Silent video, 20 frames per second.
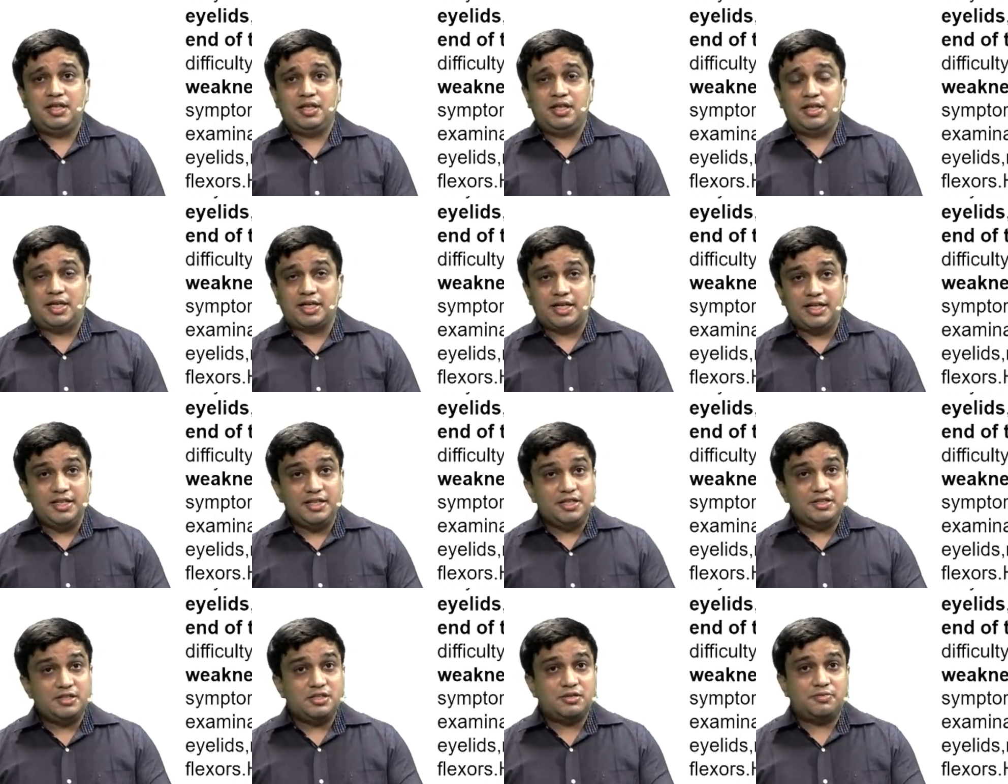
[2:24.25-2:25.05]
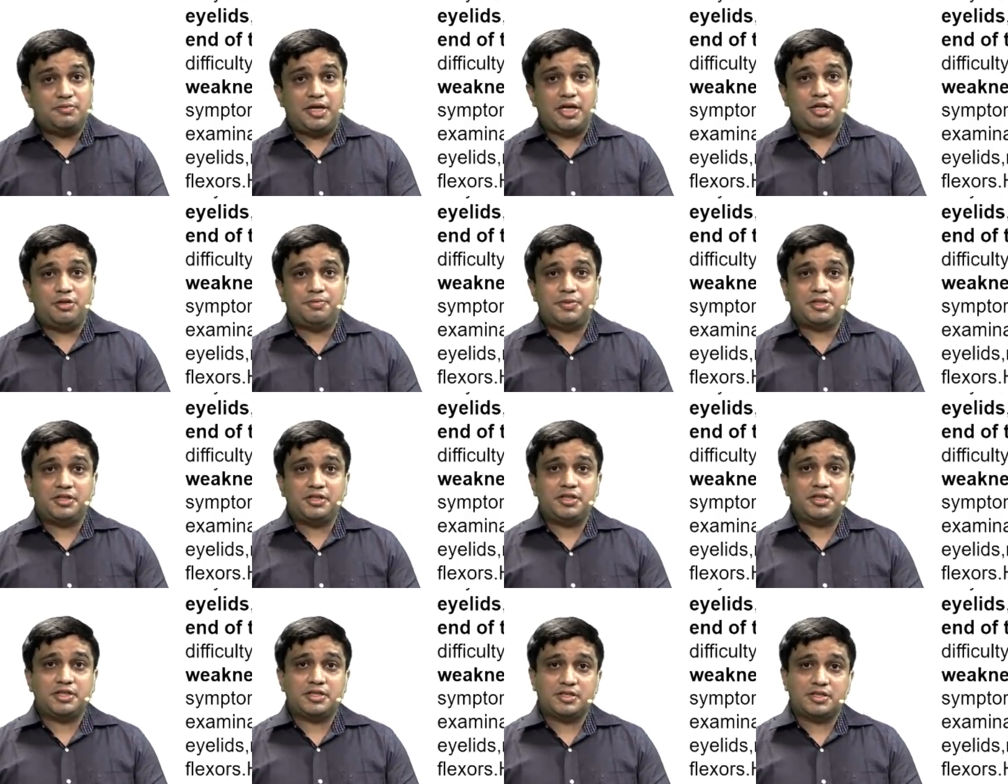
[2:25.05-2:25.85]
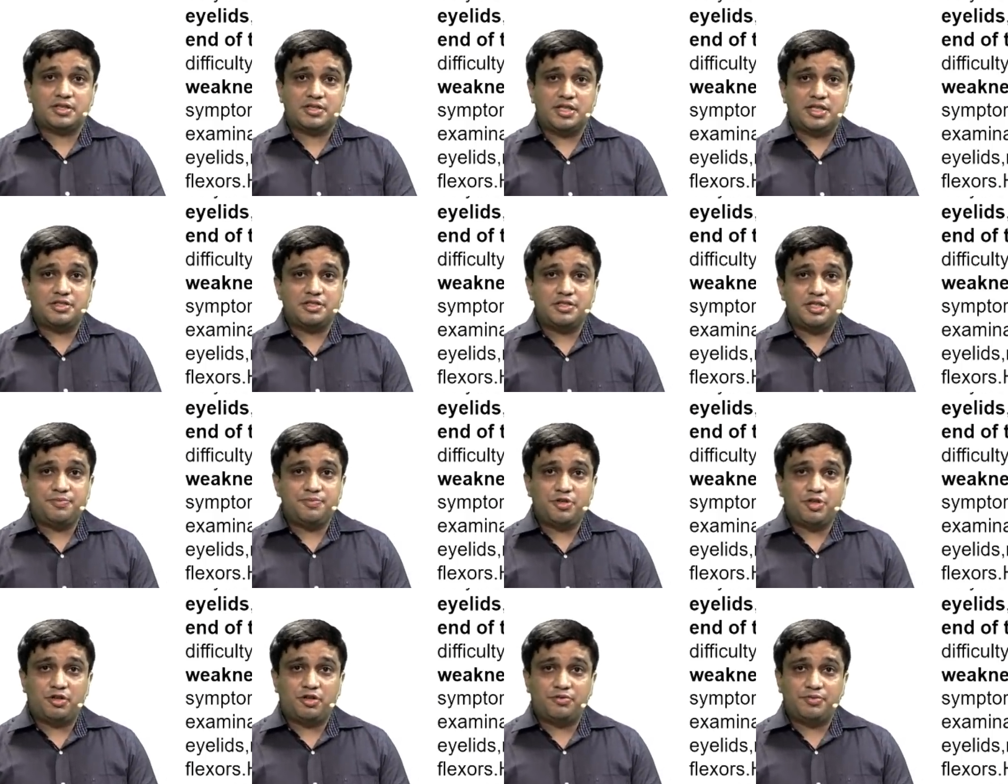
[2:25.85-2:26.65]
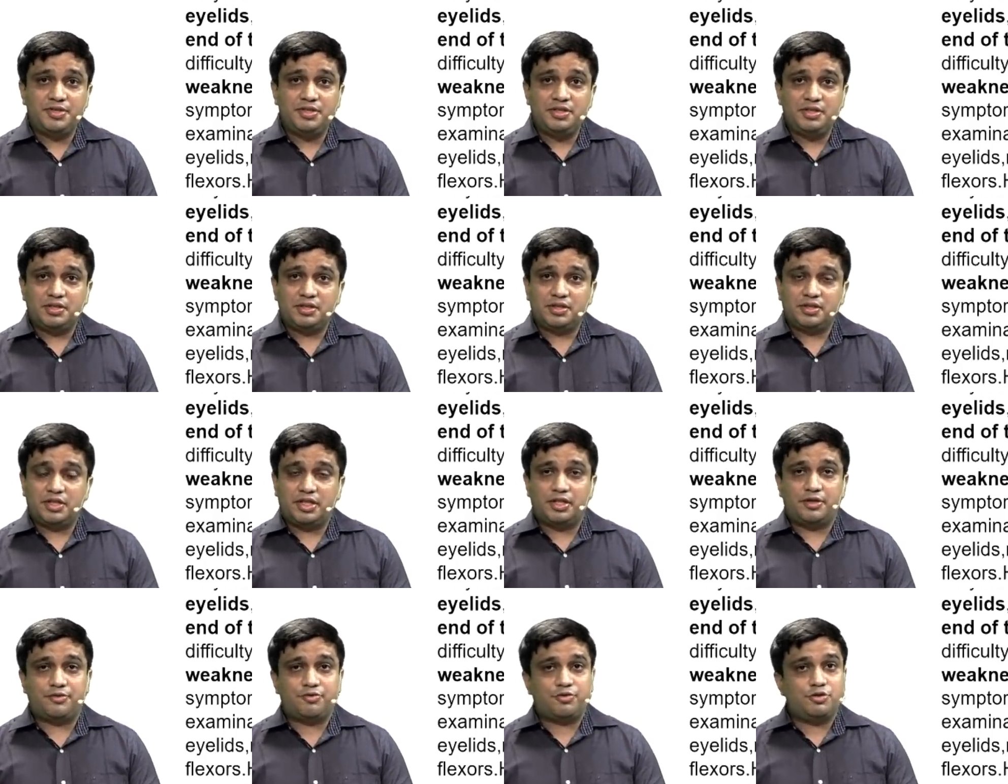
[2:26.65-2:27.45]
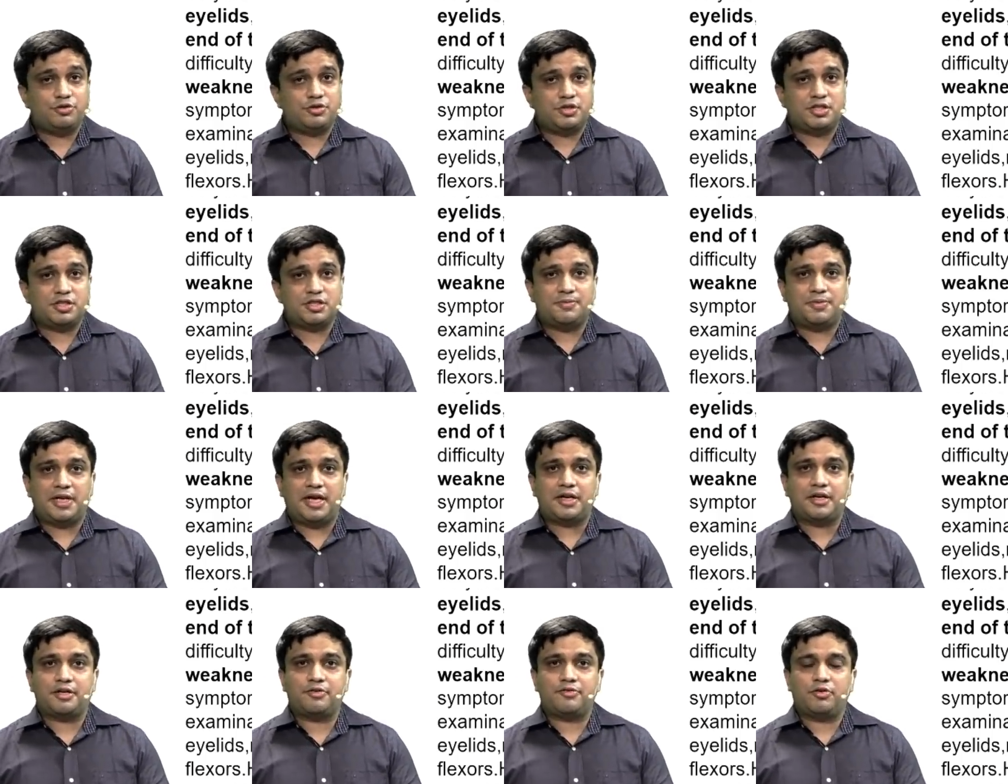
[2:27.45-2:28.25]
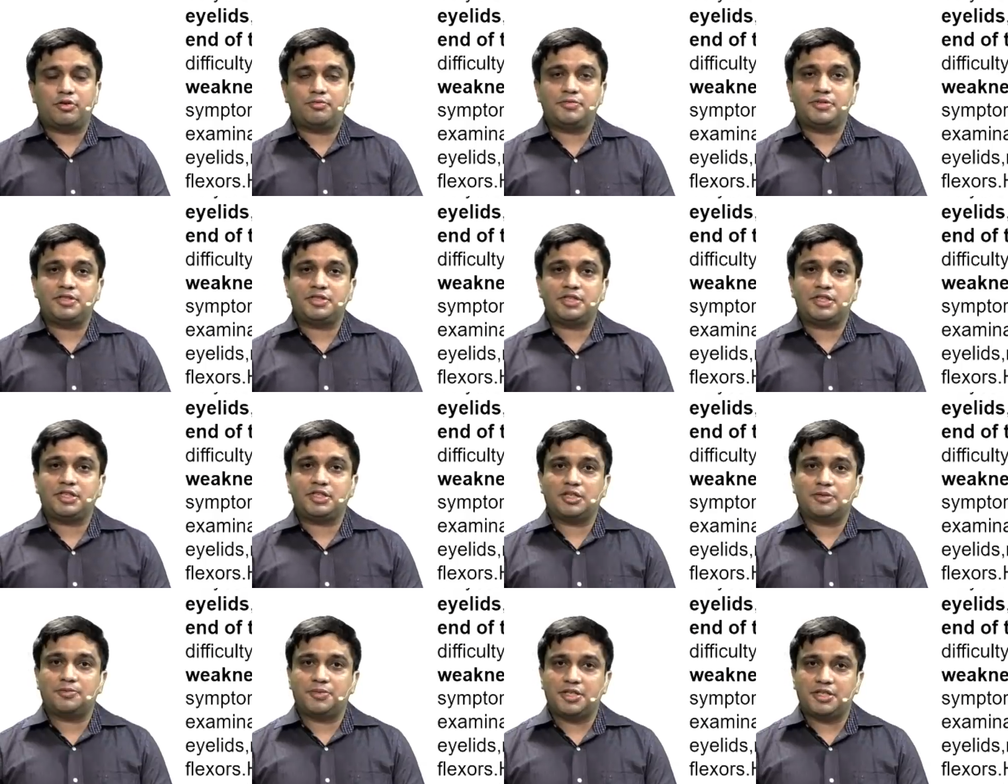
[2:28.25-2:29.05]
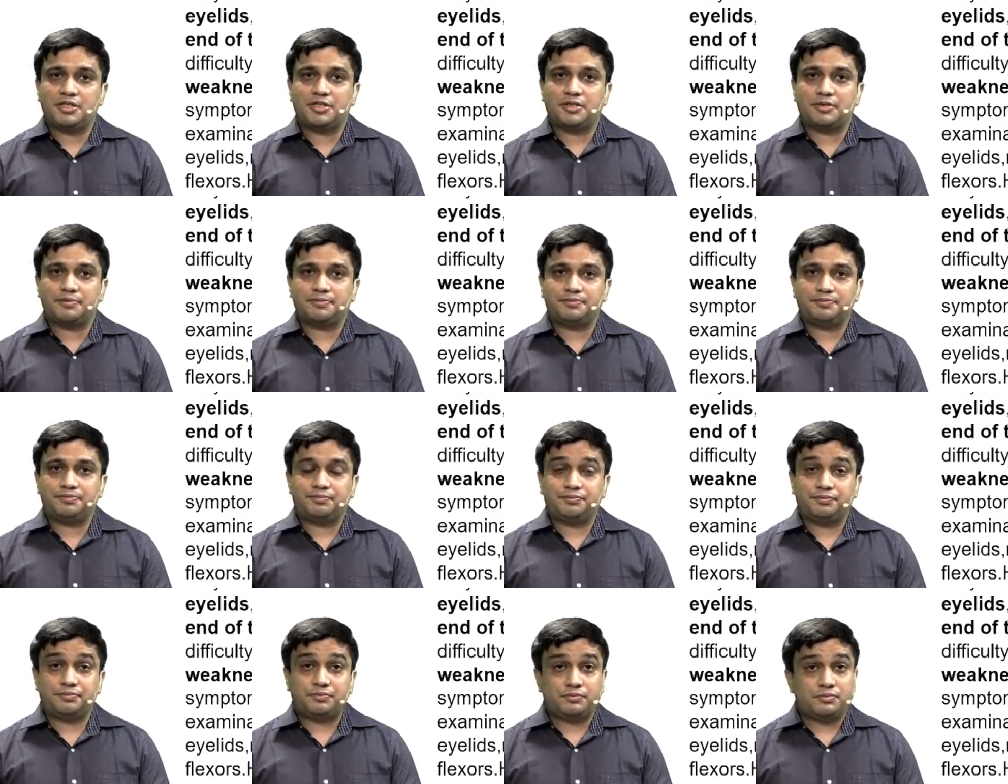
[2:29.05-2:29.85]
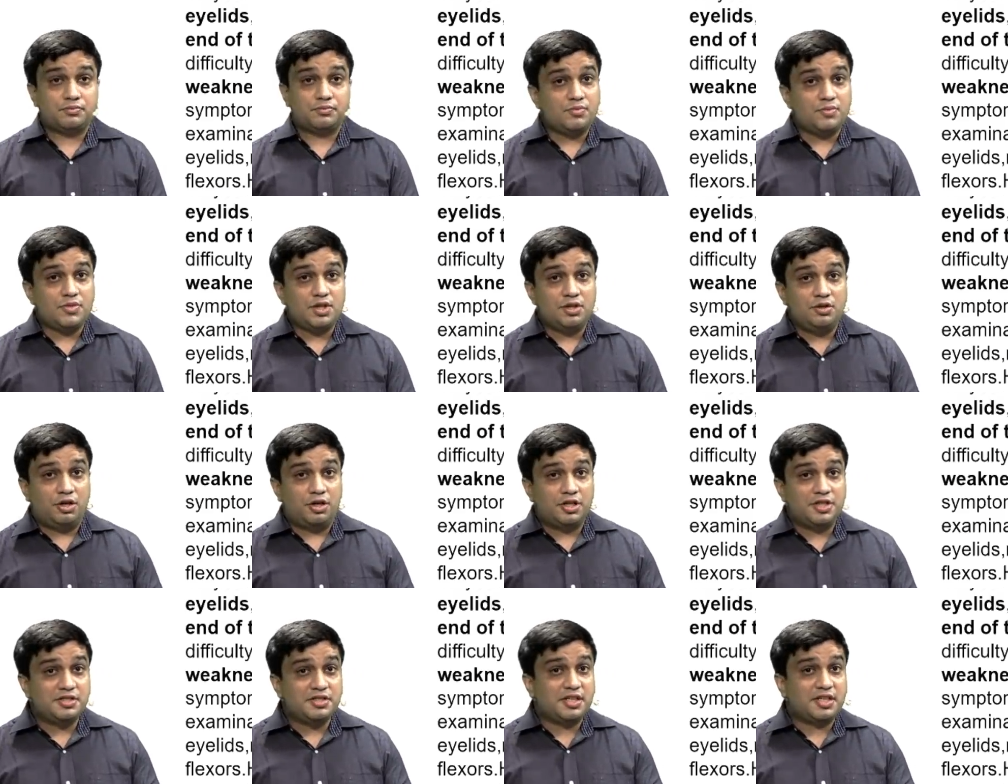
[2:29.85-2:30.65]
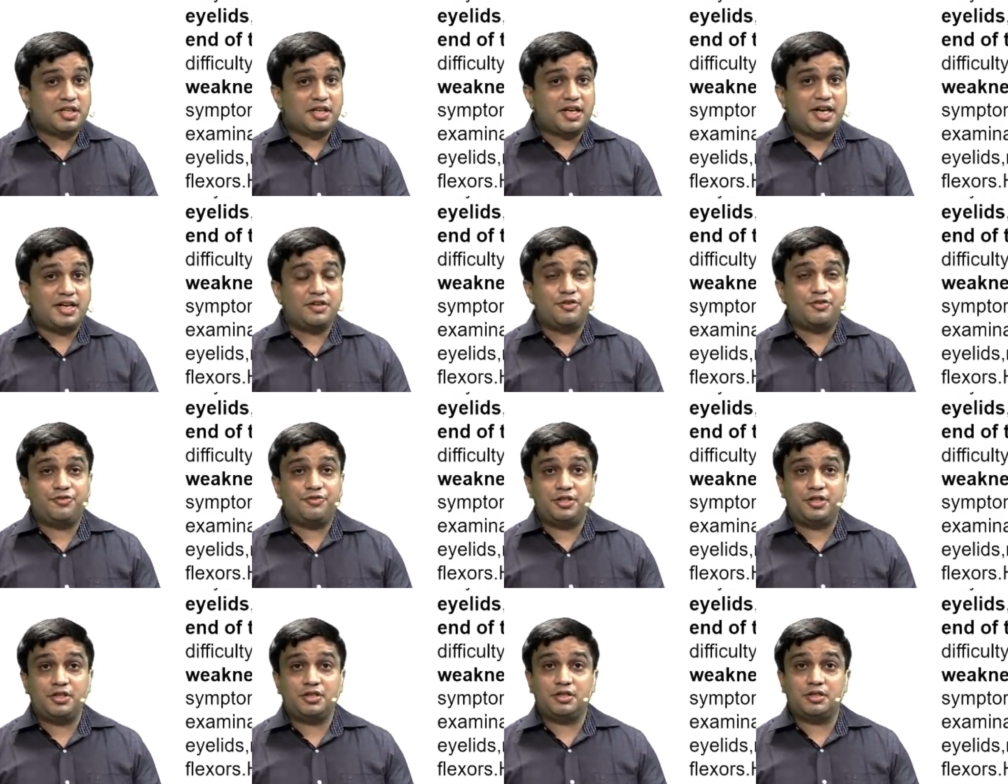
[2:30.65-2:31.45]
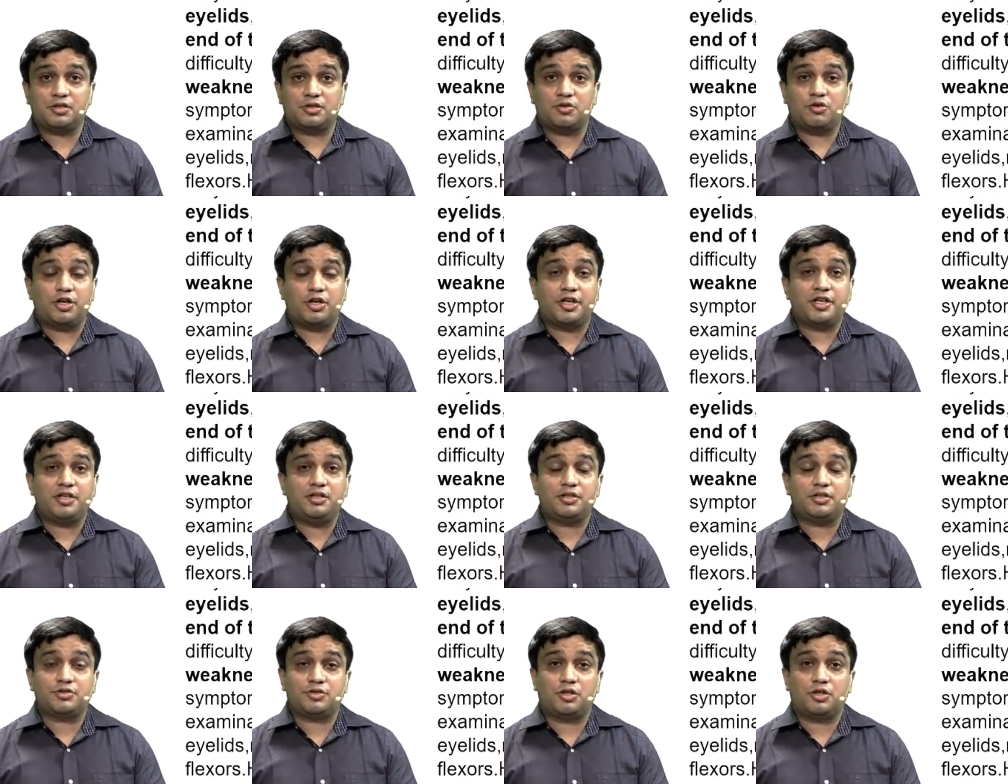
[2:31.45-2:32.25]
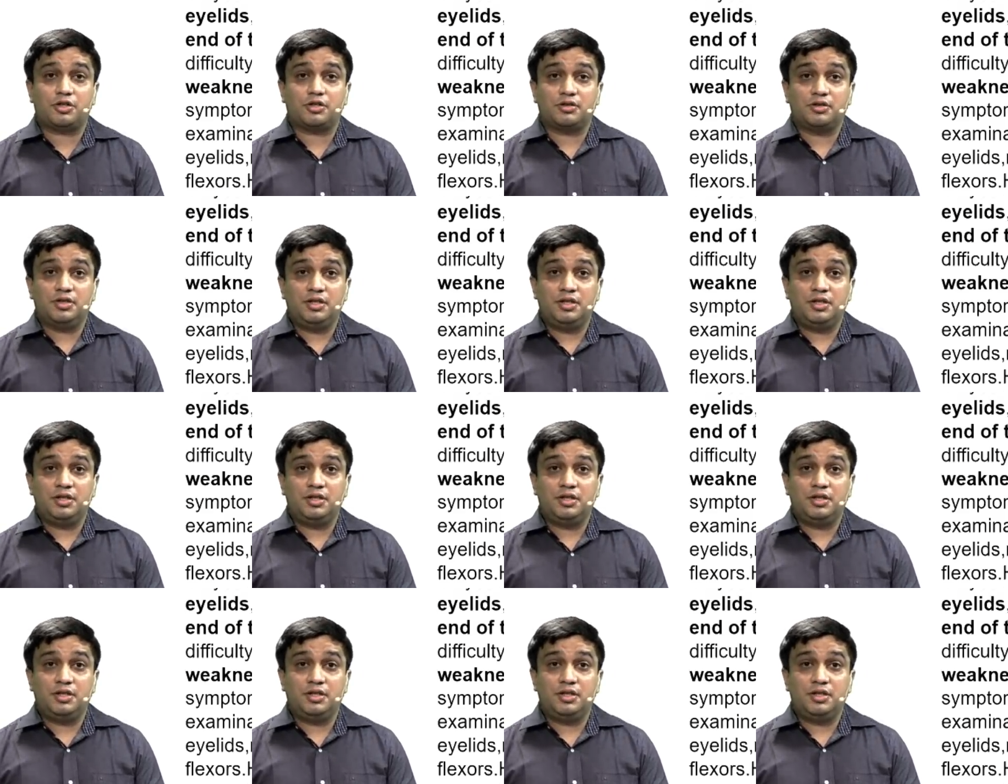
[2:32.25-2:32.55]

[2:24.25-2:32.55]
Again, in myelopathy, there is a sensory involvement, and of course, there is a bladder involvement seen in the patient or is it a kind of a cortical disorder?